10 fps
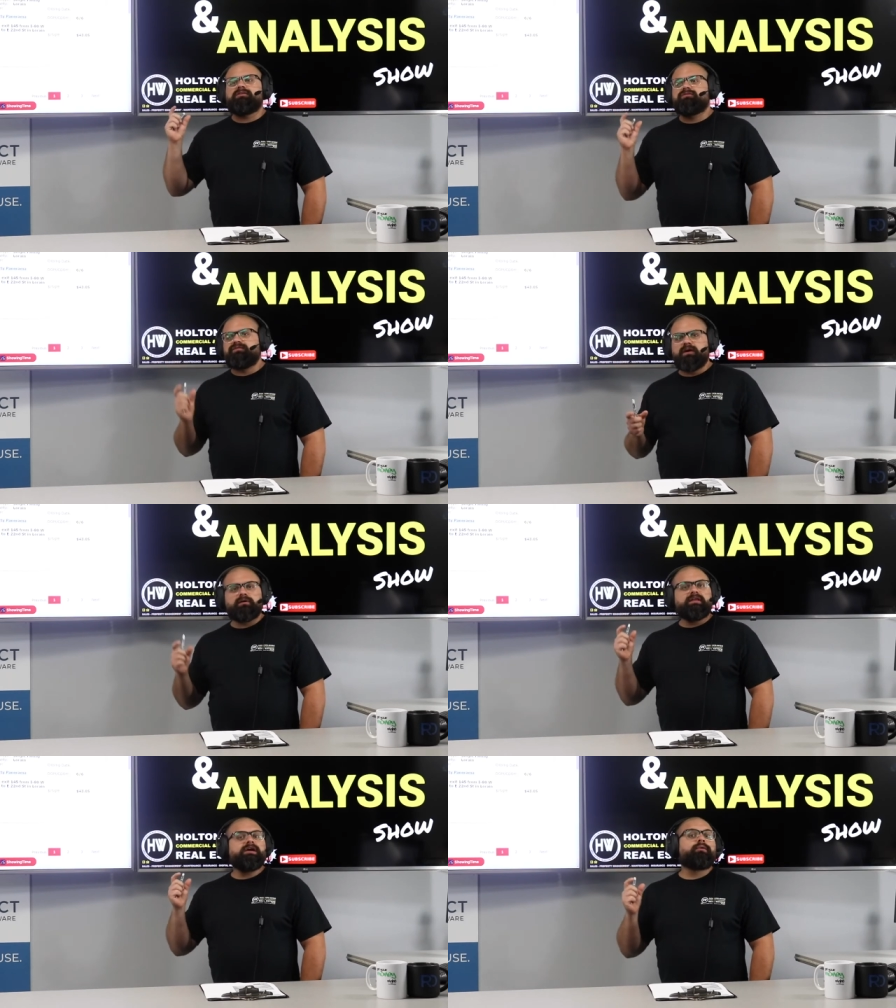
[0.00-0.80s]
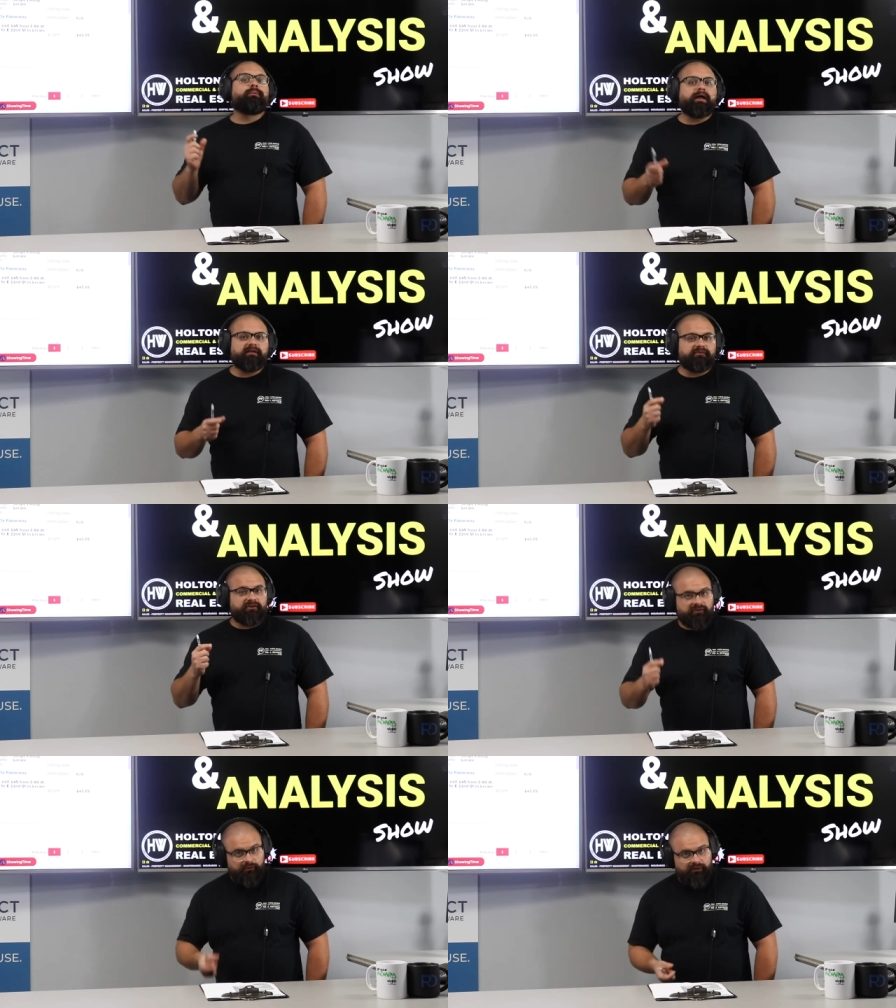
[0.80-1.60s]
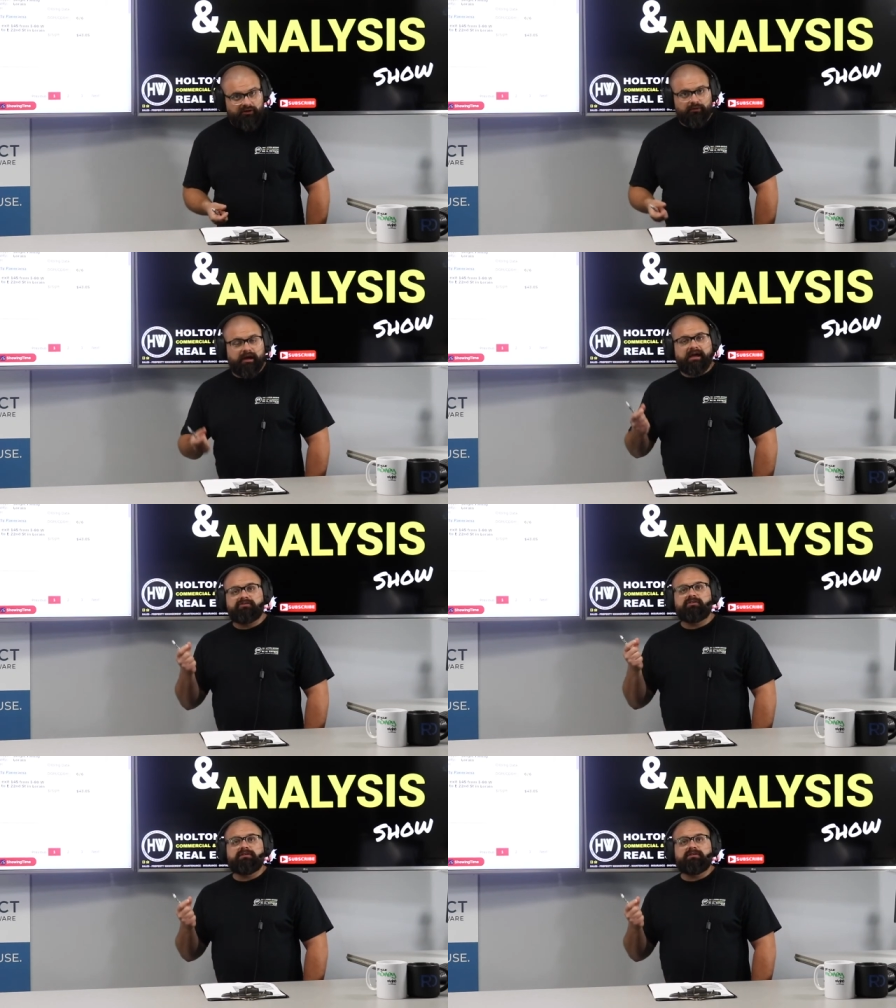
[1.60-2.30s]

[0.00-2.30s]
is fairly irrelevant to you as an